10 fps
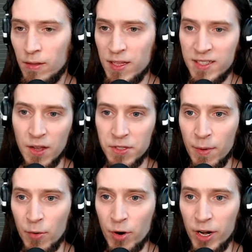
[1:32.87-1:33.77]
That sounds
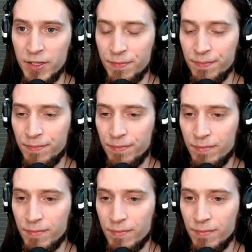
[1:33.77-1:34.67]
about right.
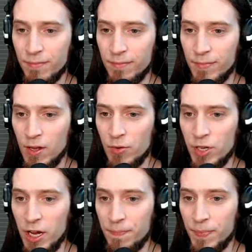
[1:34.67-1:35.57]

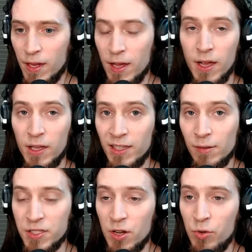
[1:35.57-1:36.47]
Okay. Now
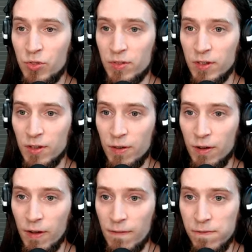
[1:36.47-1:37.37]
let's go to the
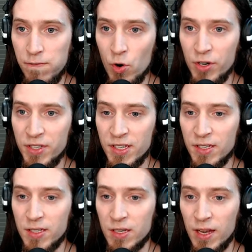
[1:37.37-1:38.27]

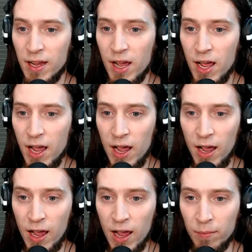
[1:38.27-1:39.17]
voices
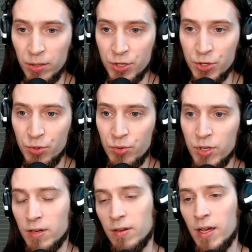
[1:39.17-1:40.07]

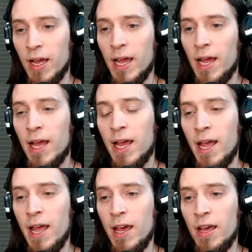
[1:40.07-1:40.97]
amplitude,
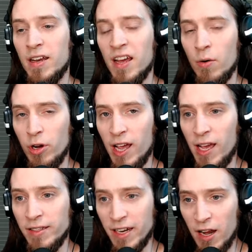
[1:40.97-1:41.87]
and I want to
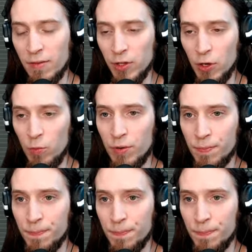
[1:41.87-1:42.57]
add an envelope.